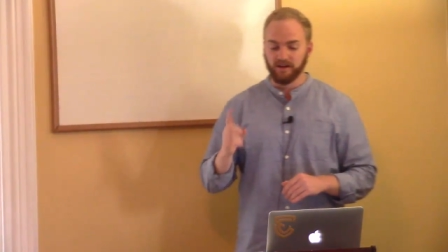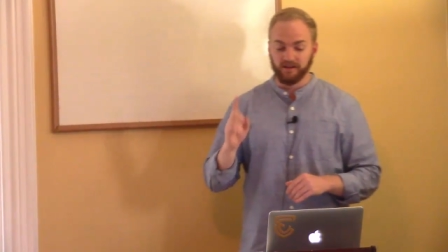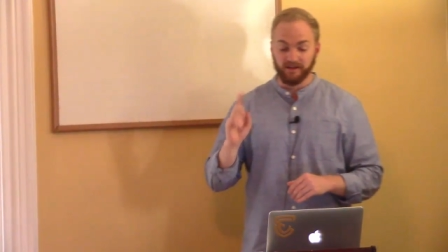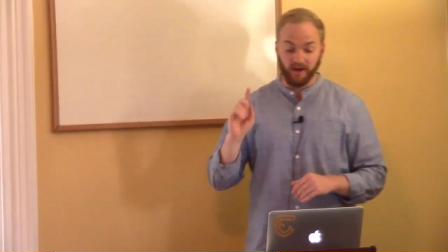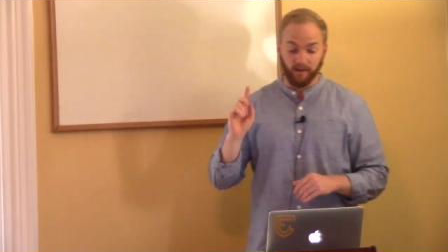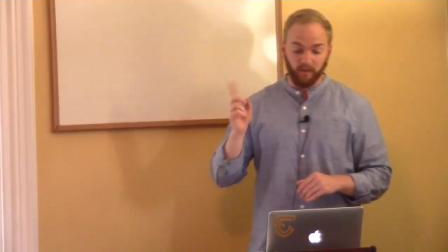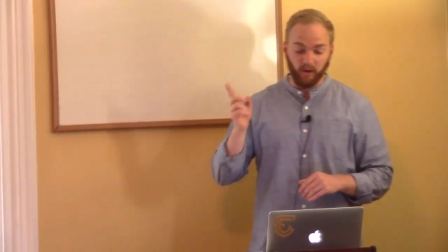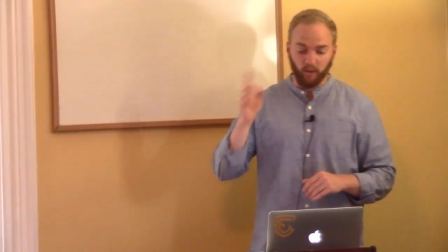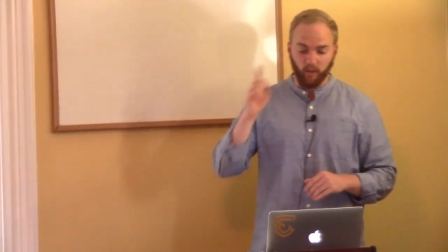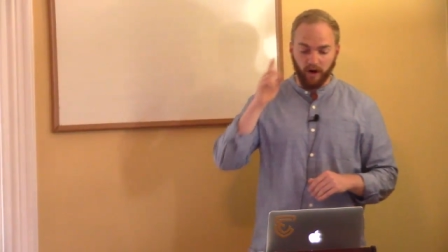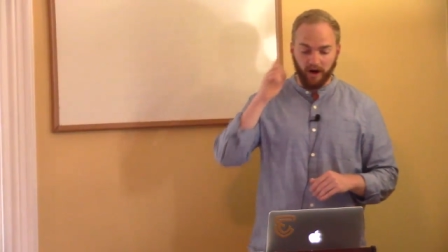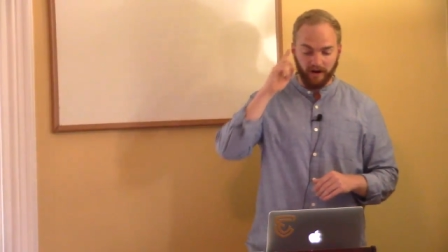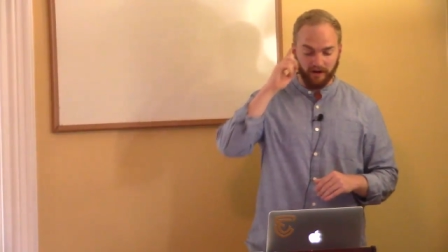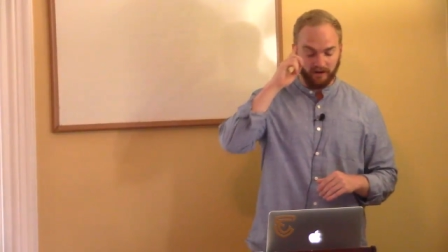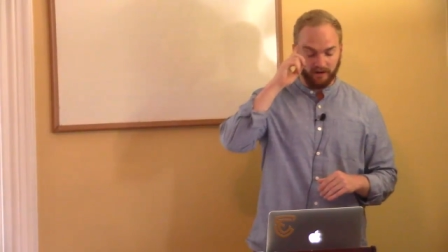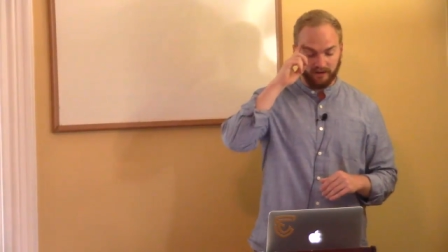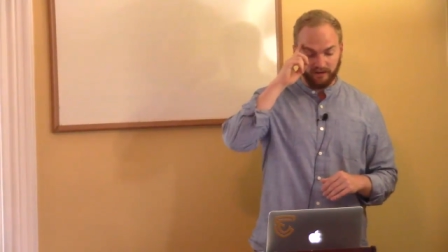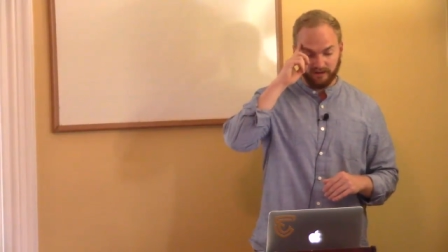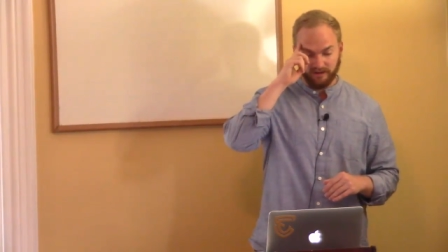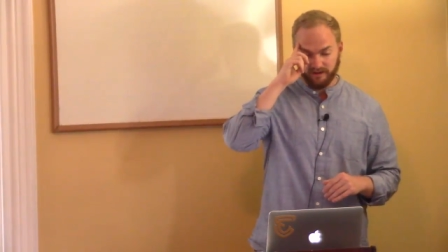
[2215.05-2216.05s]
Number
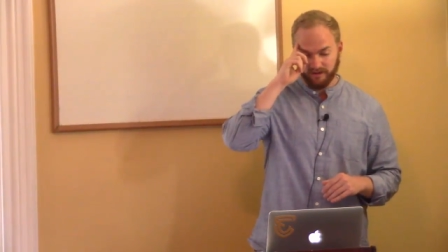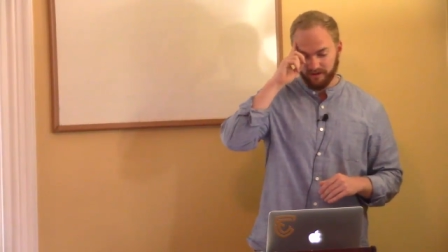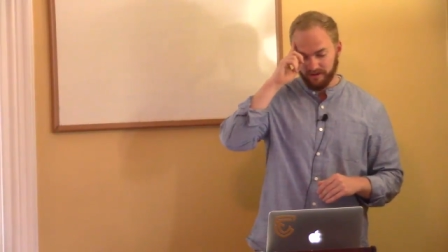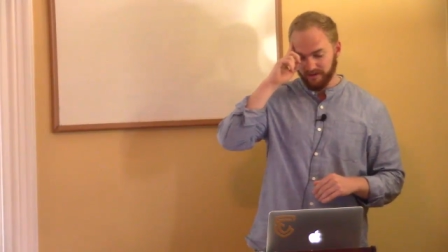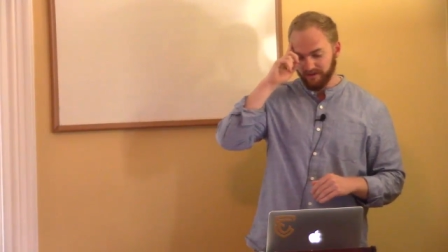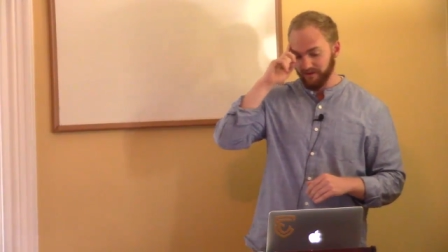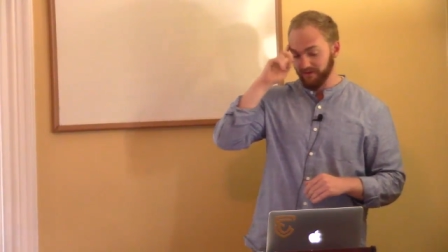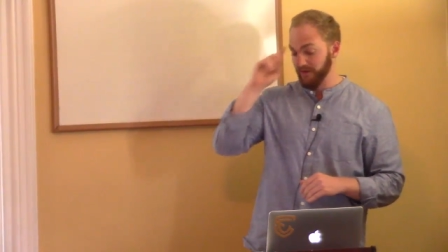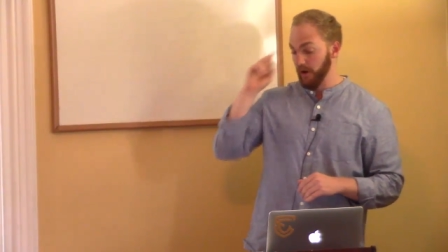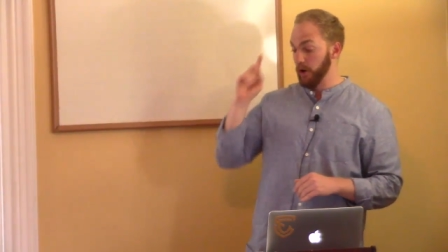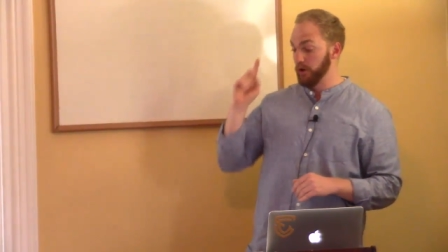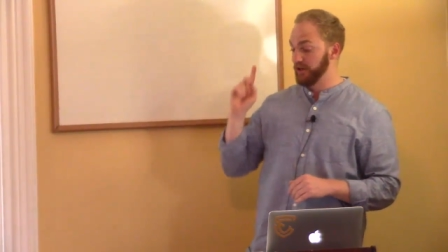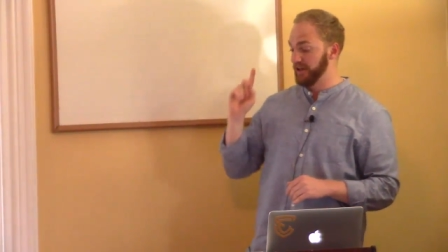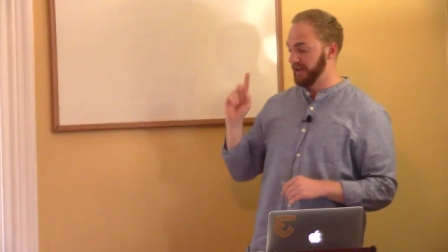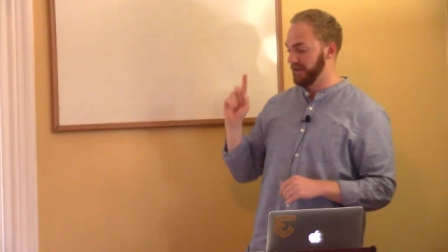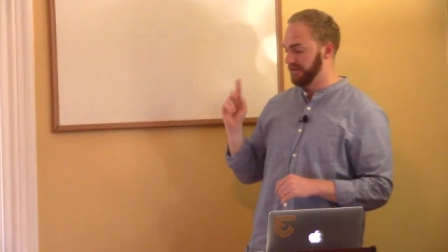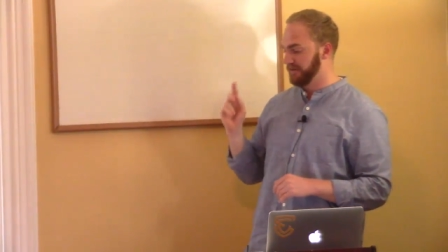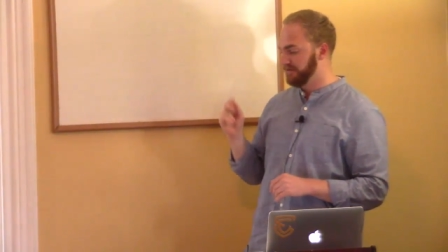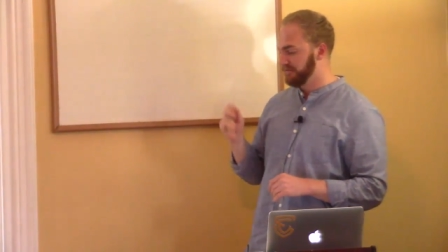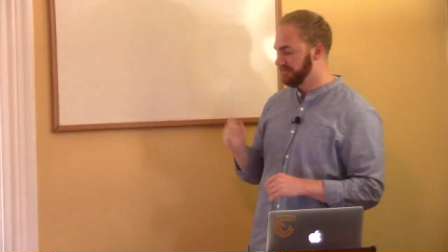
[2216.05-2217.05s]
one,
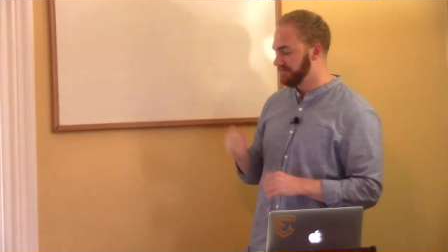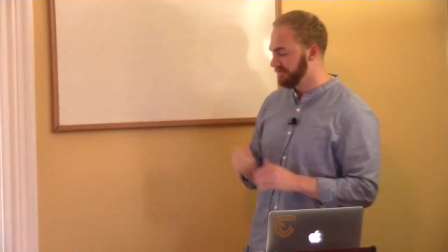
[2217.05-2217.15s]
voting.